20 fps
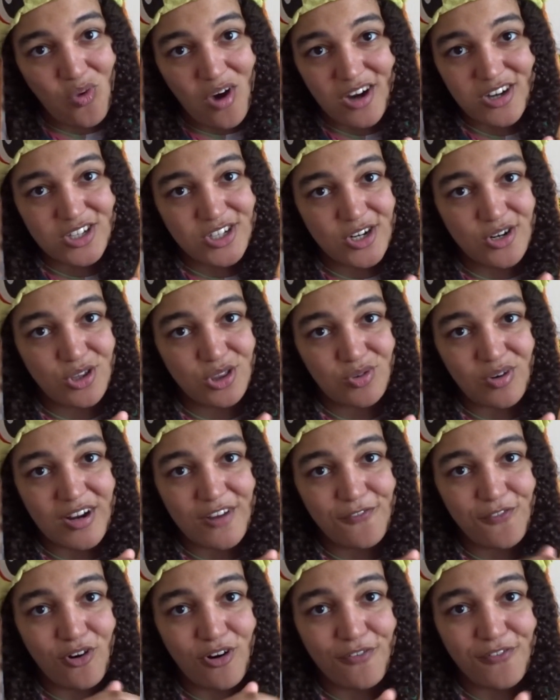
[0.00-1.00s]
1, 2,
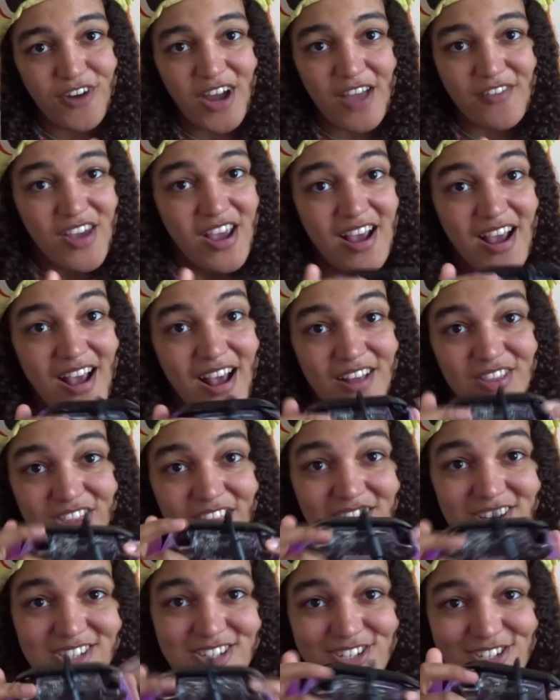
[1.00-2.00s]
3, 4, 5.
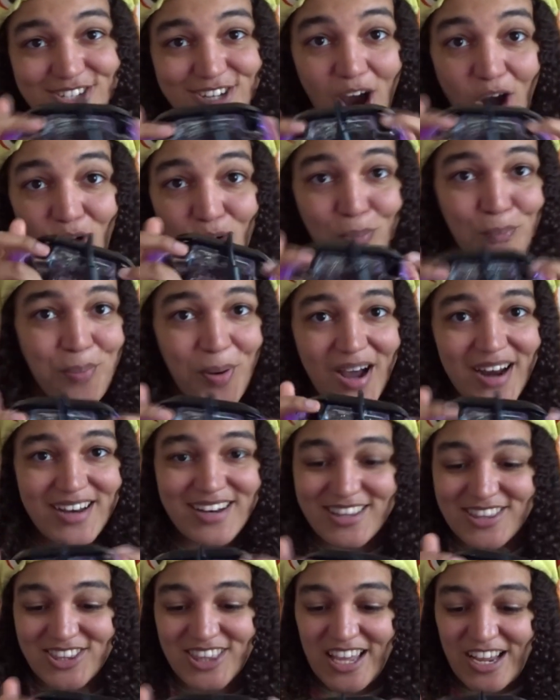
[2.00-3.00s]
There's no
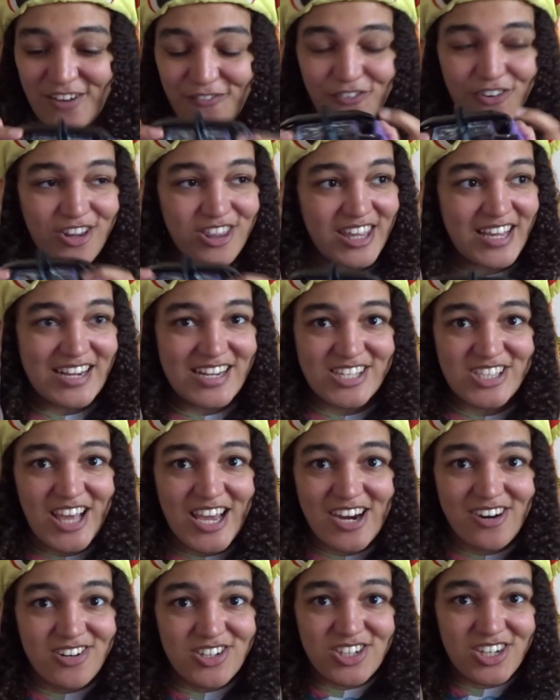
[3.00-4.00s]
button thing for these.
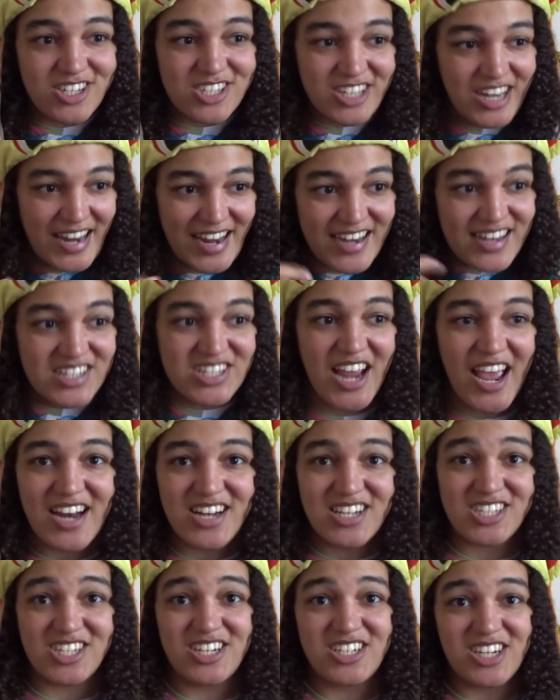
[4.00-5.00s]
They are just
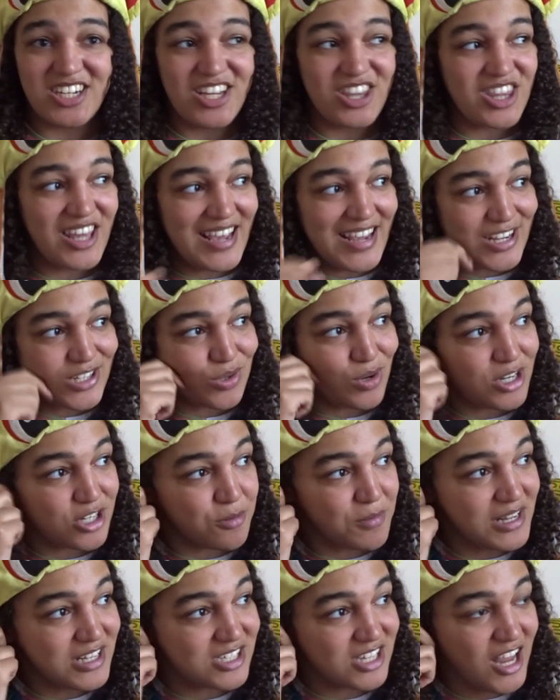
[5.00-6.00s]
intensity things,
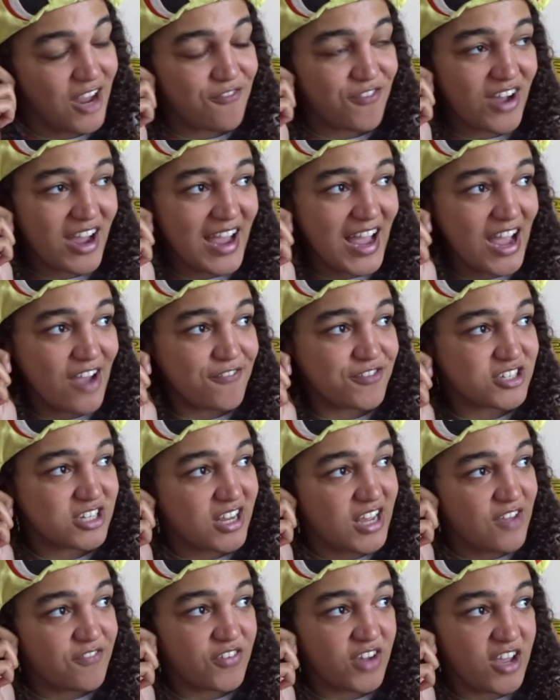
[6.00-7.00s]
which means that if I have
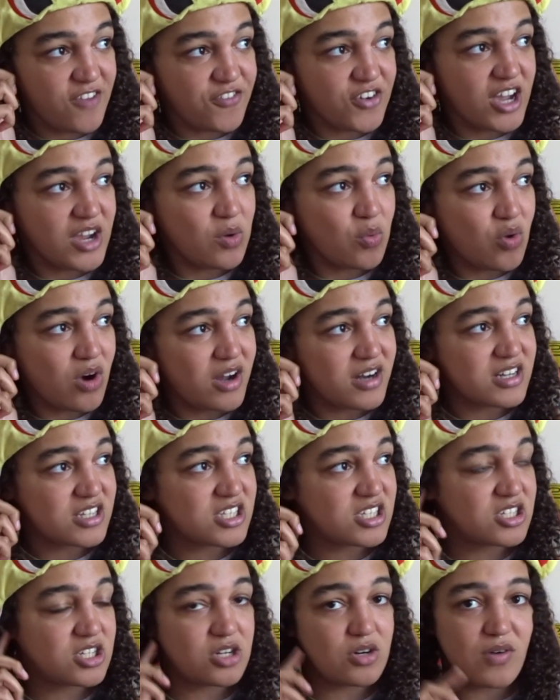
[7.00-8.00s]
to, if I
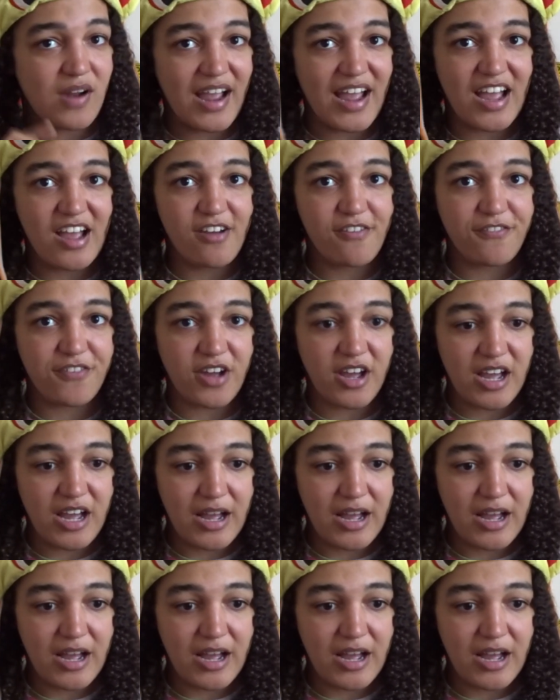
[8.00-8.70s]
want to have